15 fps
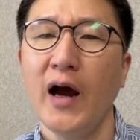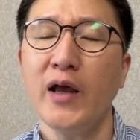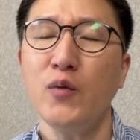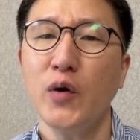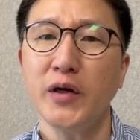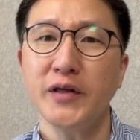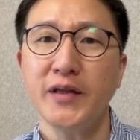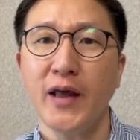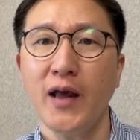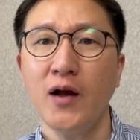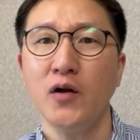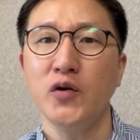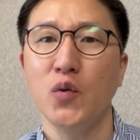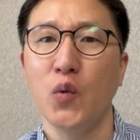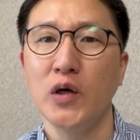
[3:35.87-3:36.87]
I want to
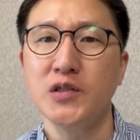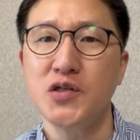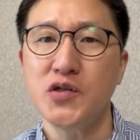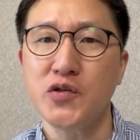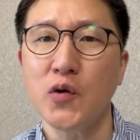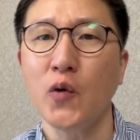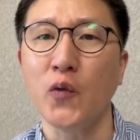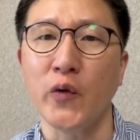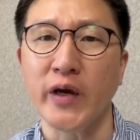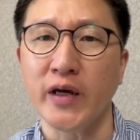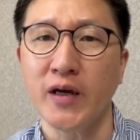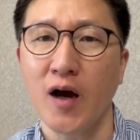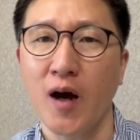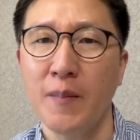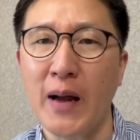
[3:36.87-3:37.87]
tell you one
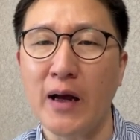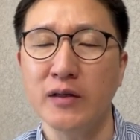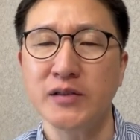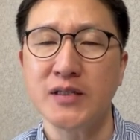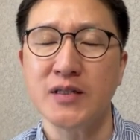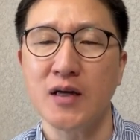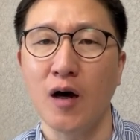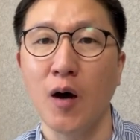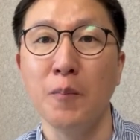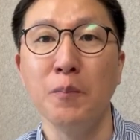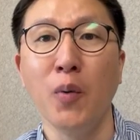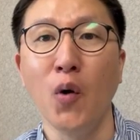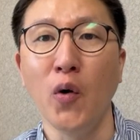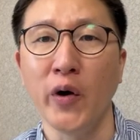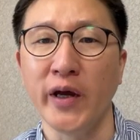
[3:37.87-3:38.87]
story about a
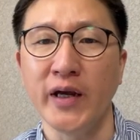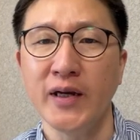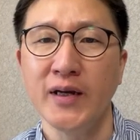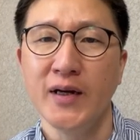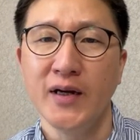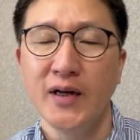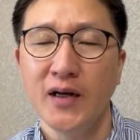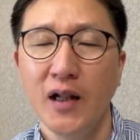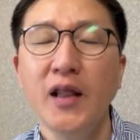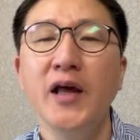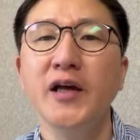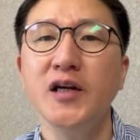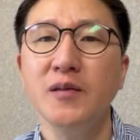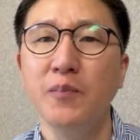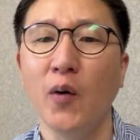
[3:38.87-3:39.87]
boy,
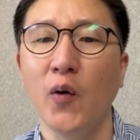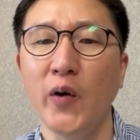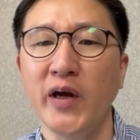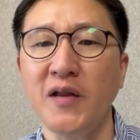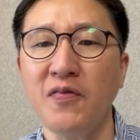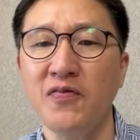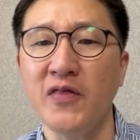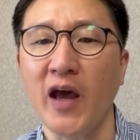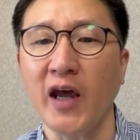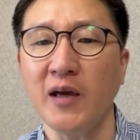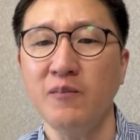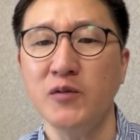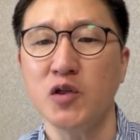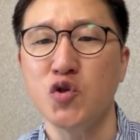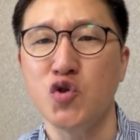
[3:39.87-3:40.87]
little boy
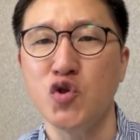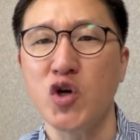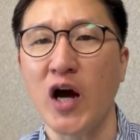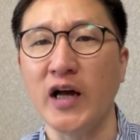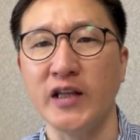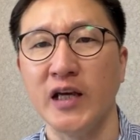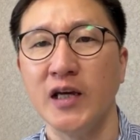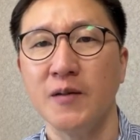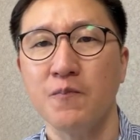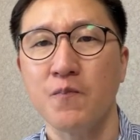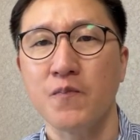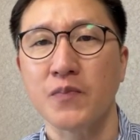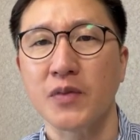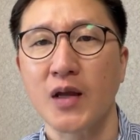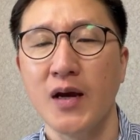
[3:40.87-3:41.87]
named Johnny.
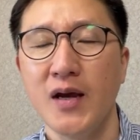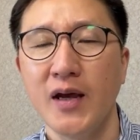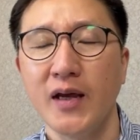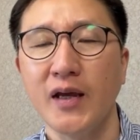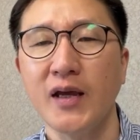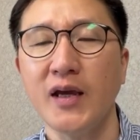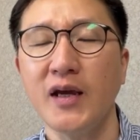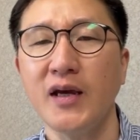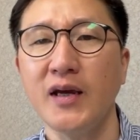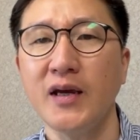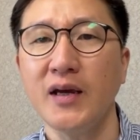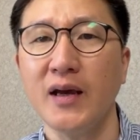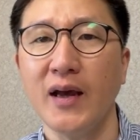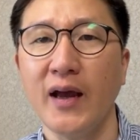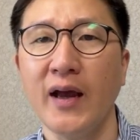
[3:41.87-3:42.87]

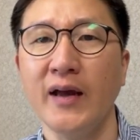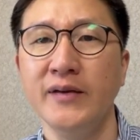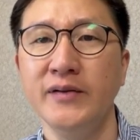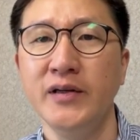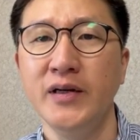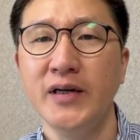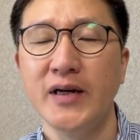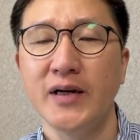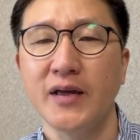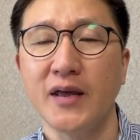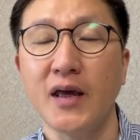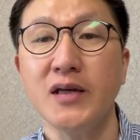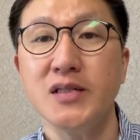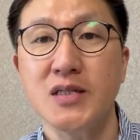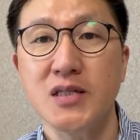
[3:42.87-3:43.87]
He and
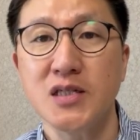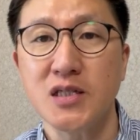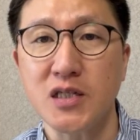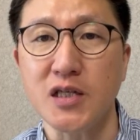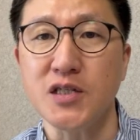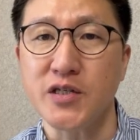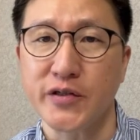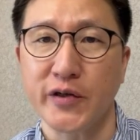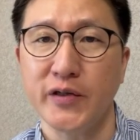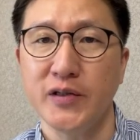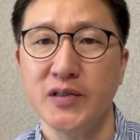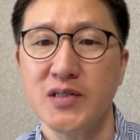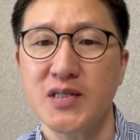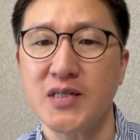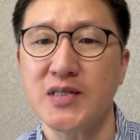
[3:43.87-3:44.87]
his
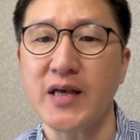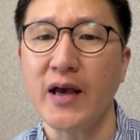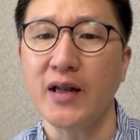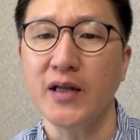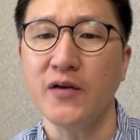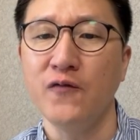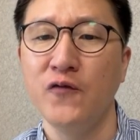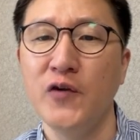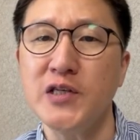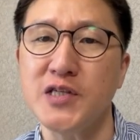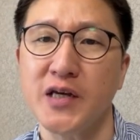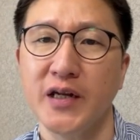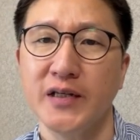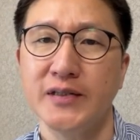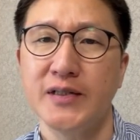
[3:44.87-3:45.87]
sister Sally
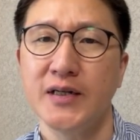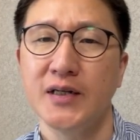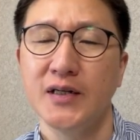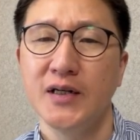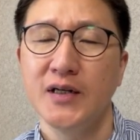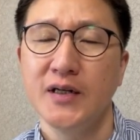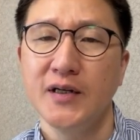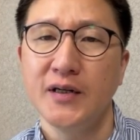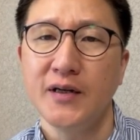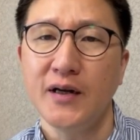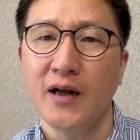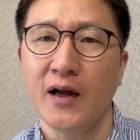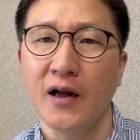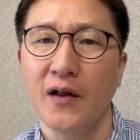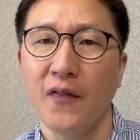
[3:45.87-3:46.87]
visited
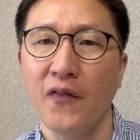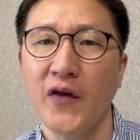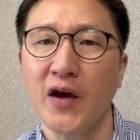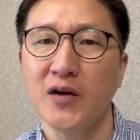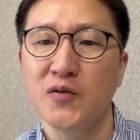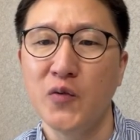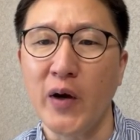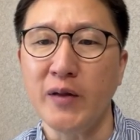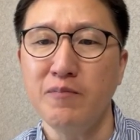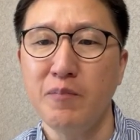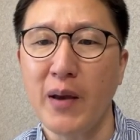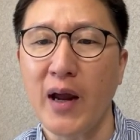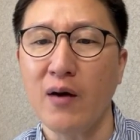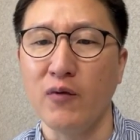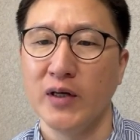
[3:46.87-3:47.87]
their
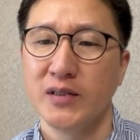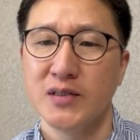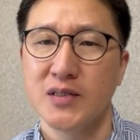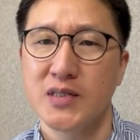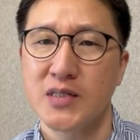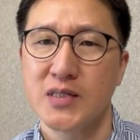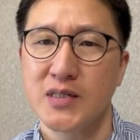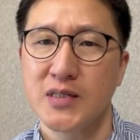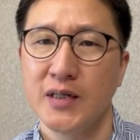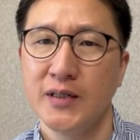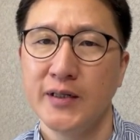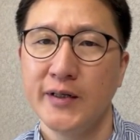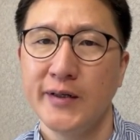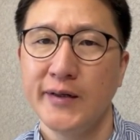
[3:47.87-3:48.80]
grandparents,